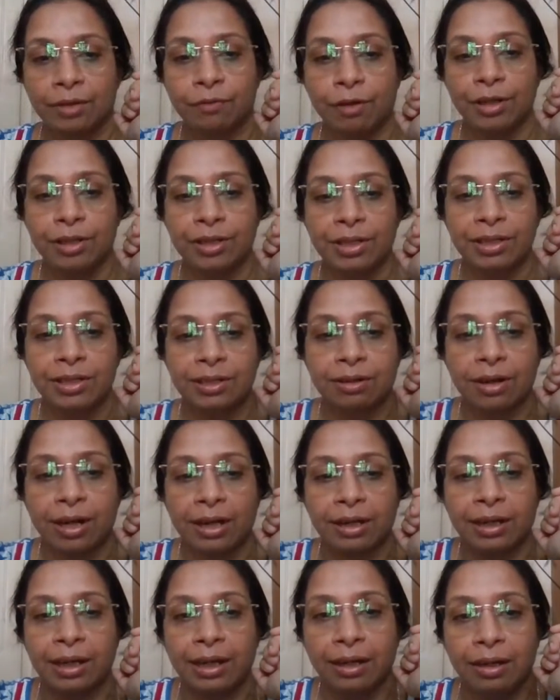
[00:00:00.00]
voice is
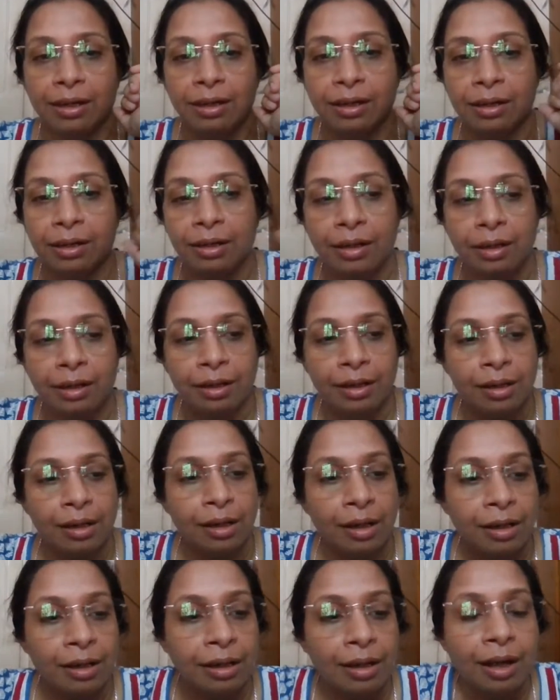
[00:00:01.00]
cracking.
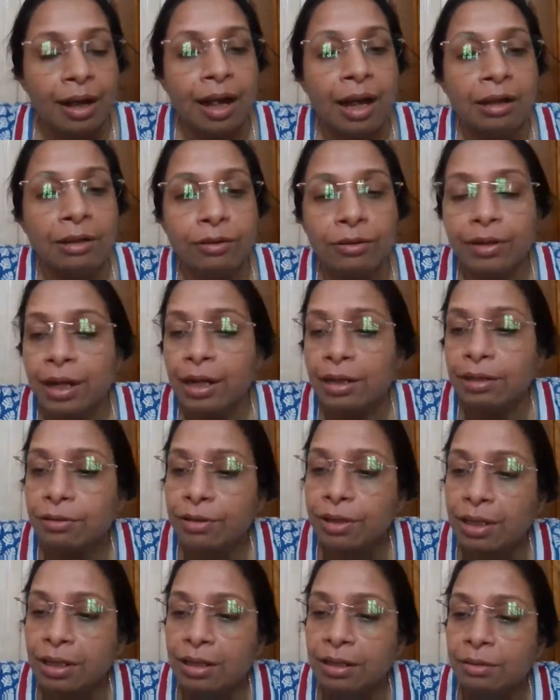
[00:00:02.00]
Hello, can
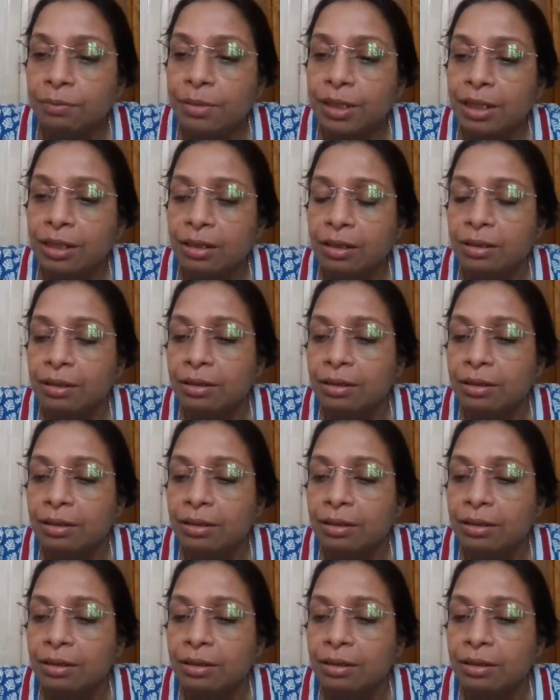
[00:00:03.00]
you hear me?